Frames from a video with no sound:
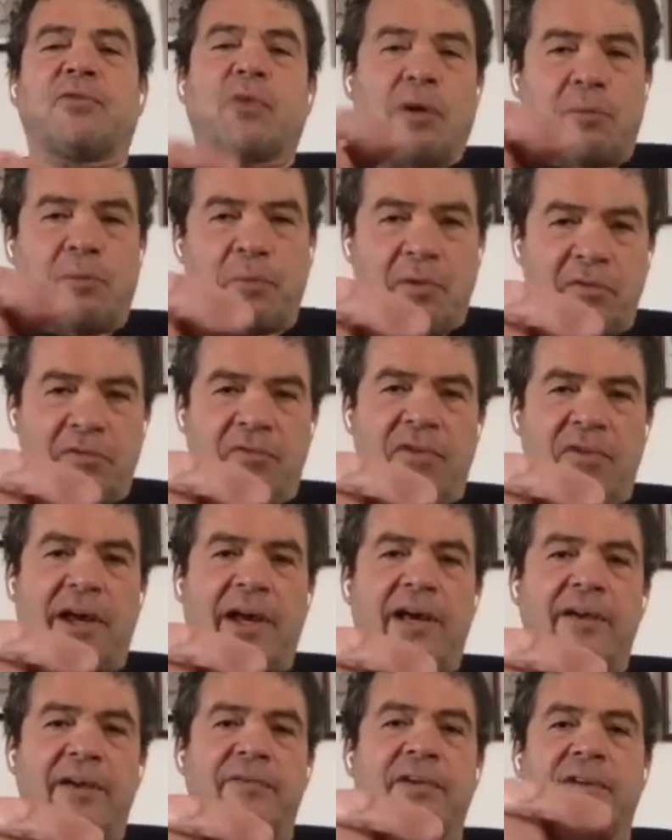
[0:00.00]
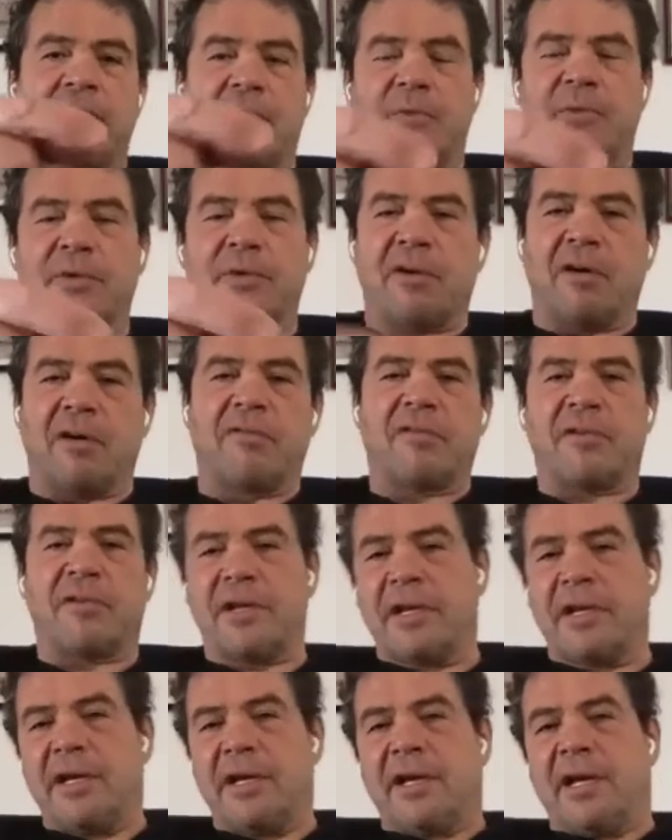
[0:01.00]
12.5 and then
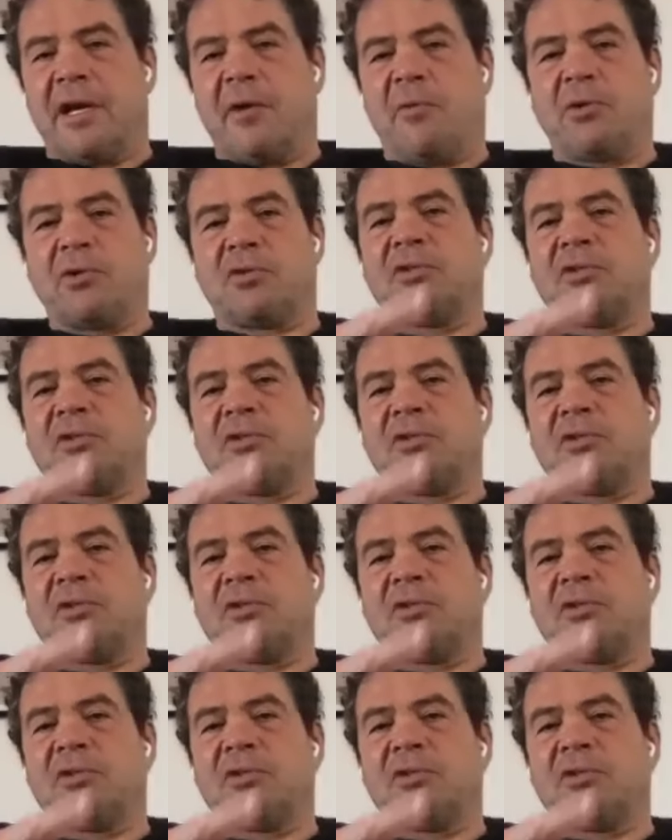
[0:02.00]
recovery and we do